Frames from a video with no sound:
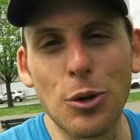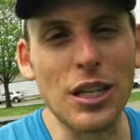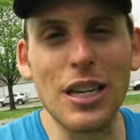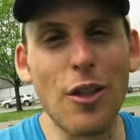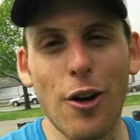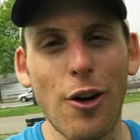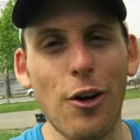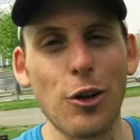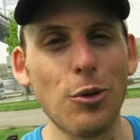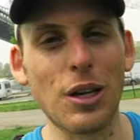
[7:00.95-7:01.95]
can
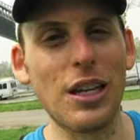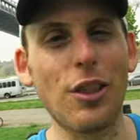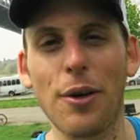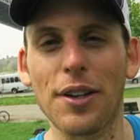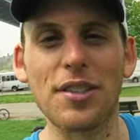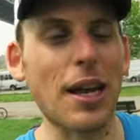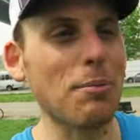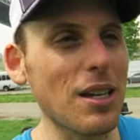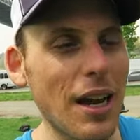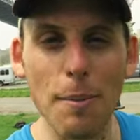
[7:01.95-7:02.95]
either
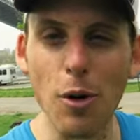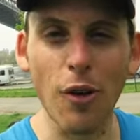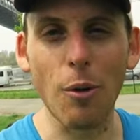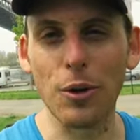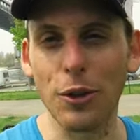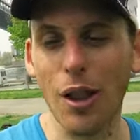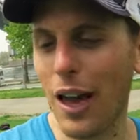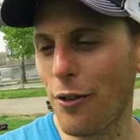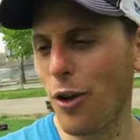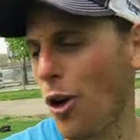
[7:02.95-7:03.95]
accept it and move on with your
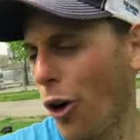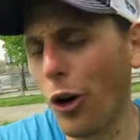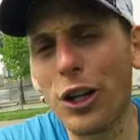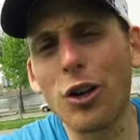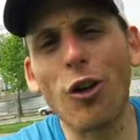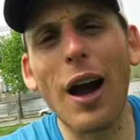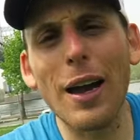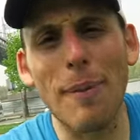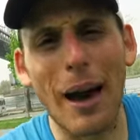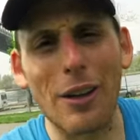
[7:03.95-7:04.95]
life, or you can cry
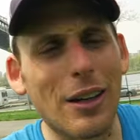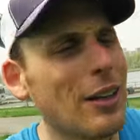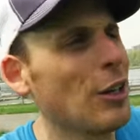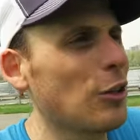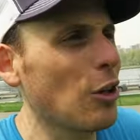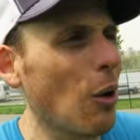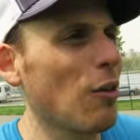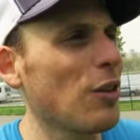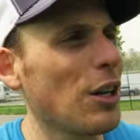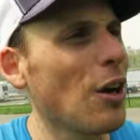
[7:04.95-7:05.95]
about it. You can go
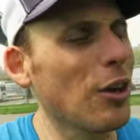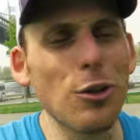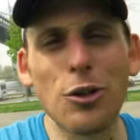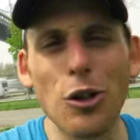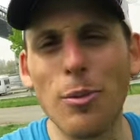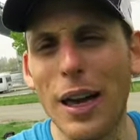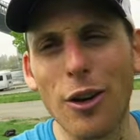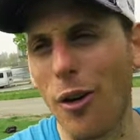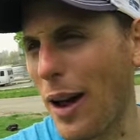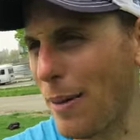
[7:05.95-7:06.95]
on YouTube
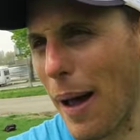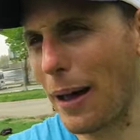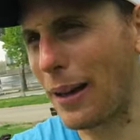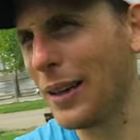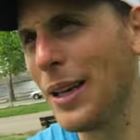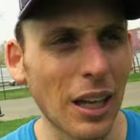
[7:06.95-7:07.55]
and cry about it.